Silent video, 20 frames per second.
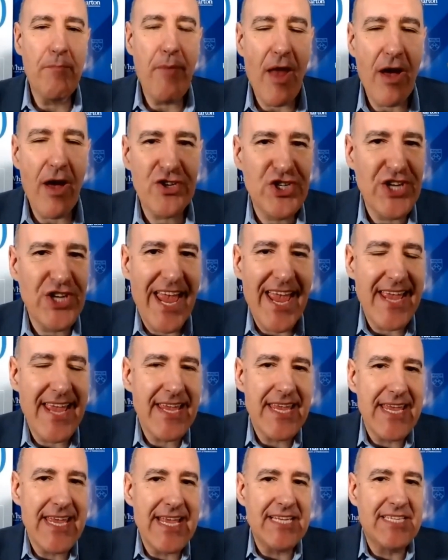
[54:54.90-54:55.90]
the
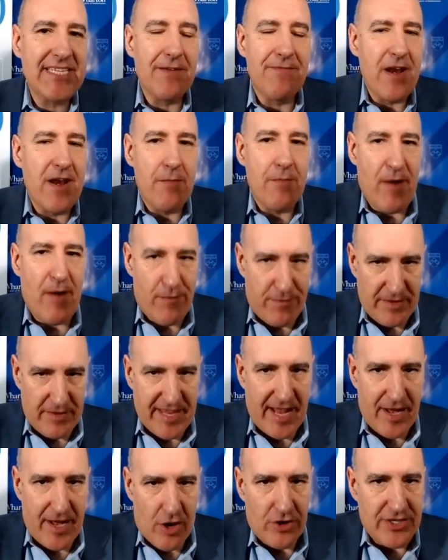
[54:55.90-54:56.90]
blockchain is a very powerful
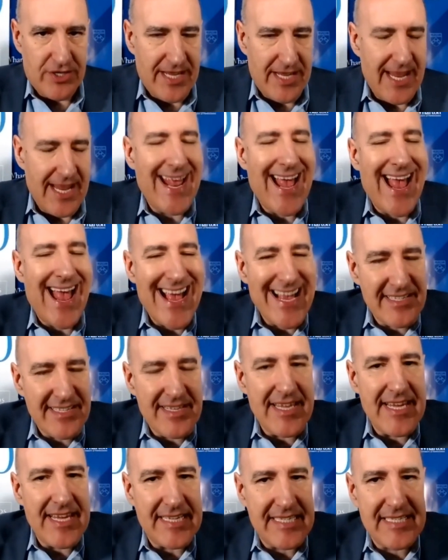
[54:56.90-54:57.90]
technology. It
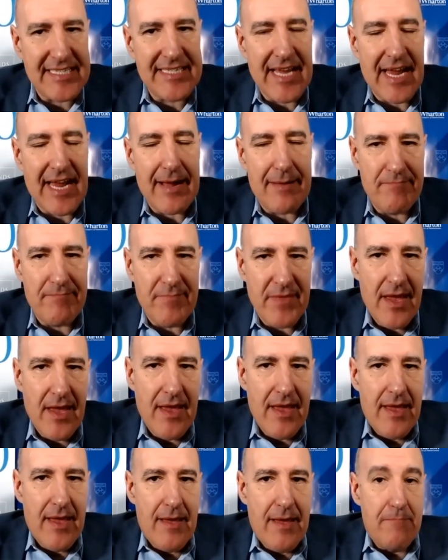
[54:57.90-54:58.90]
has this um,
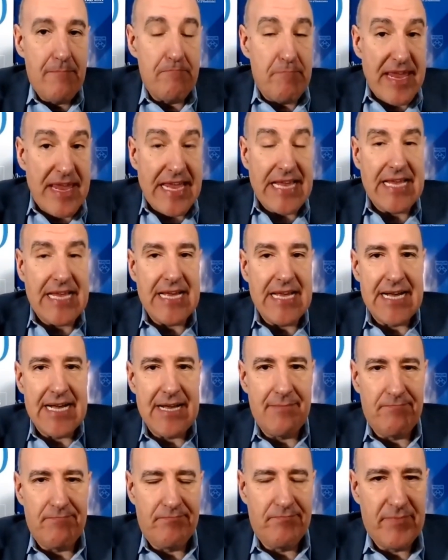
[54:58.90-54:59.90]
big,
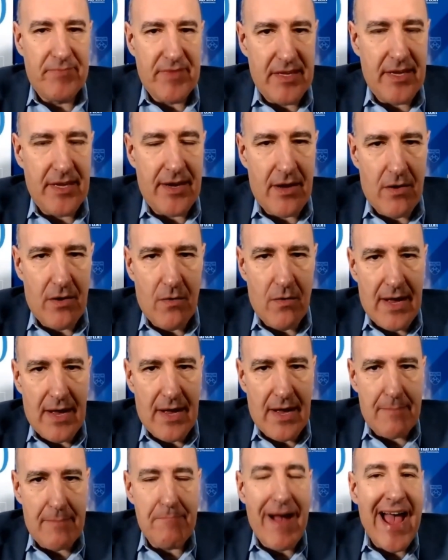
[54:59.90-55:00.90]
uh, you know, uh,